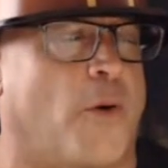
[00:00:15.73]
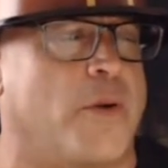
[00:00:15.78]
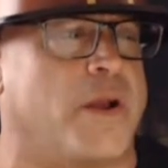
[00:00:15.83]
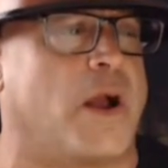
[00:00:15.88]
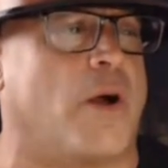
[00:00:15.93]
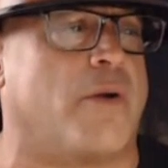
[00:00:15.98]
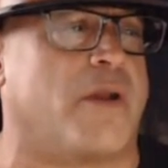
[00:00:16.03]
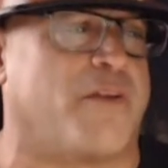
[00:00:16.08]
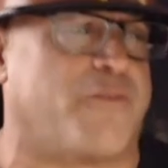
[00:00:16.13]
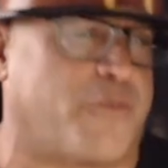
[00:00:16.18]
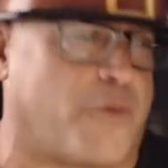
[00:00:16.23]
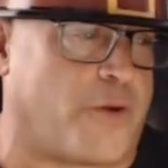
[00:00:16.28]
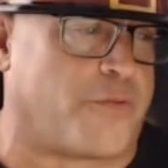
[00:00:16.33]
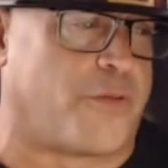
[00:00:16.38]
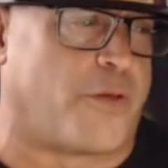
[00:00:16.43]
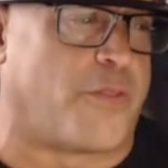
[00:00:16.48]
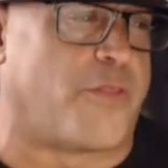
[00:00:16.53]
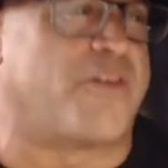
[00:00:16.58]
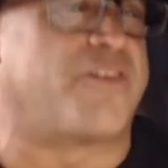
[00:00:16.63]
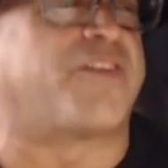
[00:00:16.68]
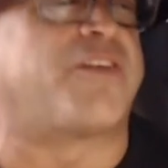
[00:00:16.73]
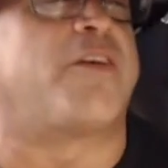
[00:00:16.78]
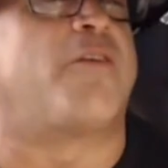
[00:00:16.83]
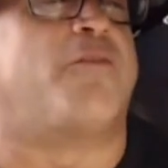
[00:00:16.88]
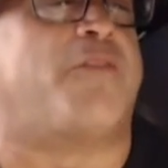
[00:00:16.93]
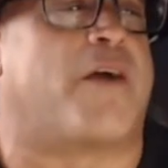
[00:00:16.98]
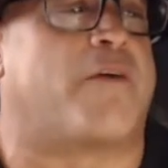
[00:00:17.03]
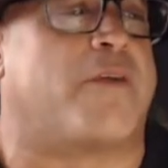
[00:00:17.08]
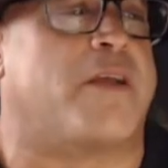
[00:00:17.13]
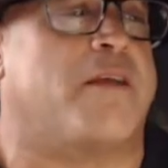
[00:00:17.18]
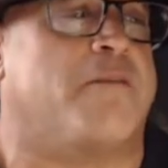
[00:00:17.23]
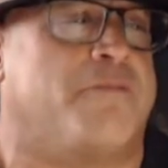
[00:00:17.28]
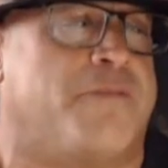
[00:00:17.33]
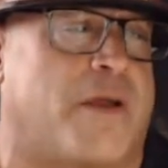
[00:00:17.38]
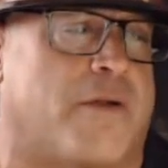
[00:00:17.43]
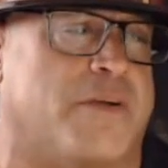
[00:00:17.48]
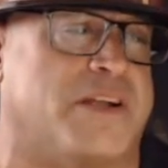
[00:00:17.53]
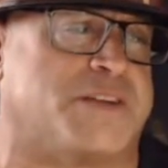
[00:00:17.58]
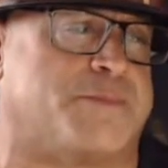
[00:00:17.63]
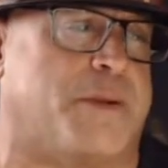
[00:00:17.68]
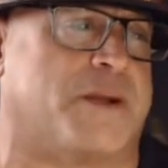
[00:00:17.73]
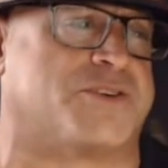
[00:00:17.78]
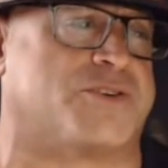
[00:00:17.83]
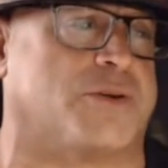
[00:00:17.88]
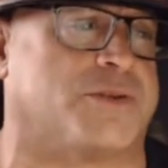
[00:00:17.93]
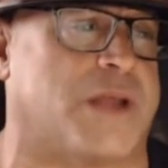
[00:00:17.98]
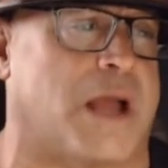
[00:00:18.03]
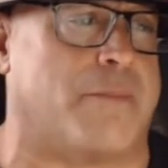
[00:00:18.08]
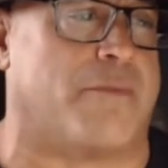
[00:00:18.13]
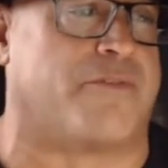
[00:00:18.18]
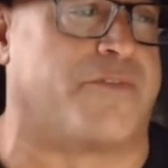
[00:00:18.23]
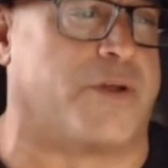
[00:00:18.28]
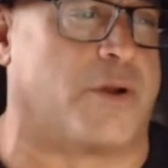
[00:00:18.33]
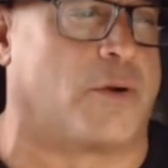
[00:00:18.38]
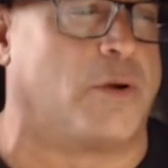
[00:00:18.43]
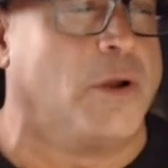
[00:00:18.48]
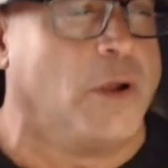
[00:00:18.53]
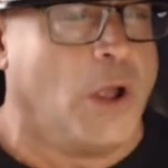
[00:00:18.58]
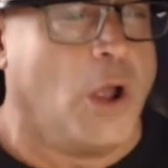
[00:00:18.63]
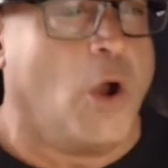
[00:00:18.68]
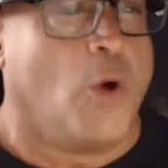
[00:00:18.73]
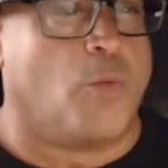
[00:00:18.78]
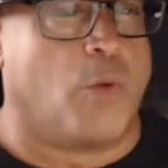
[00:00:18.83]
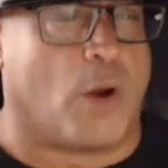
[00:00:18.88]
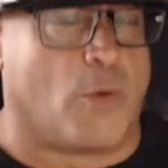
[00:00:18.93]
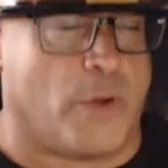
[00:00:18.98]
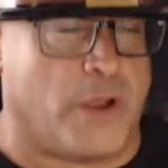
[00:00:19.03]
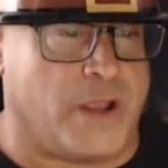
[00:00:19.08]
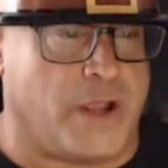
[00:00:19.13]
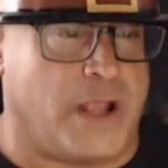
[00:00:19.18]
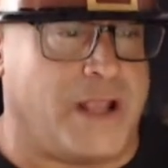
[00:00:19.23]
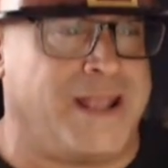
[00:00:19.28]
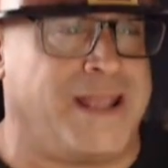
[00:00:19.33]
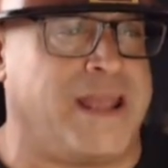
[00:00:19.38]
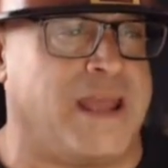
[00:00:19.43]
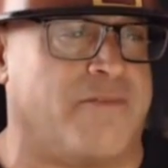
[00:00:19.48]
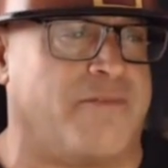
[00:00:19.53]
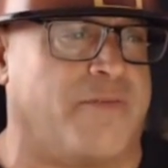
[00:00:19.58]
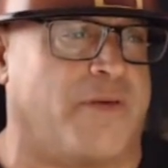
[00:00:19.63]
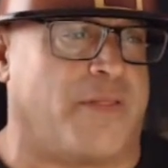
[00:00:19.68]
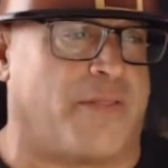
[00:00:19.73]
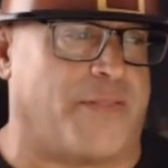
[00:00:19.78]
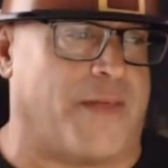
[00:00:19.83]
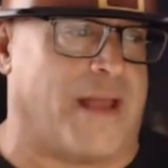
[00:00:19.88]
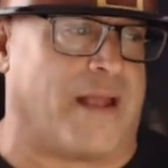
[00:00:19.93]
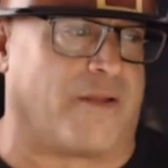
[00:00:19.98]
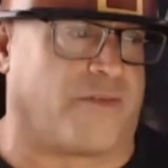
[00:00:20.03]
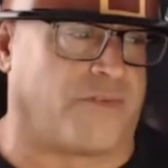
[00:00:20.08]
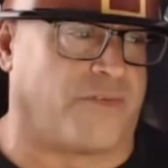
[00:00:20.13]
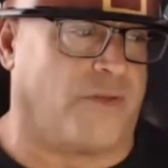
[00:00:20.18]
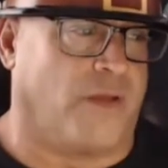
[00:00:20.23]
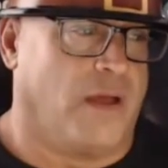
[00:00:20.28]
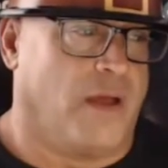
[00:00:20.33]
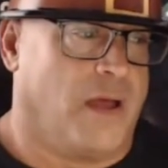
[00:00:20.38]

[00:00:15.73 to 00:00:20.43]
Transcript: we go any further, this is a very, very special time of year where we give thanks.